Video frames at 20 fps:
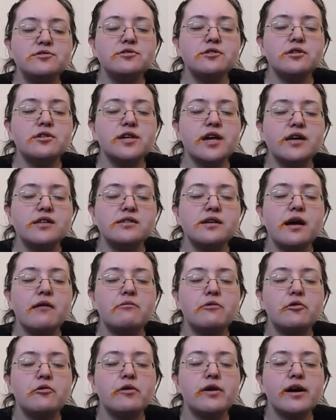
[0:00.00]
So yes,
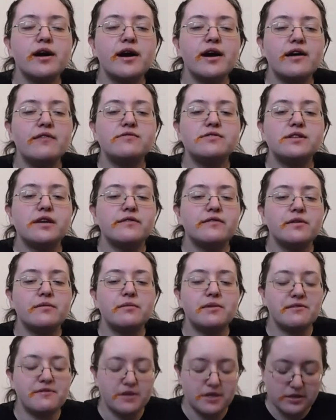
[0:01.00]
I'm aware I have stuff
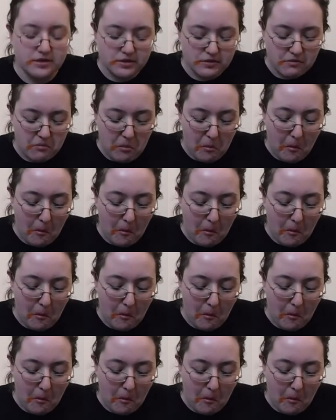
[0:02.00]
on my face.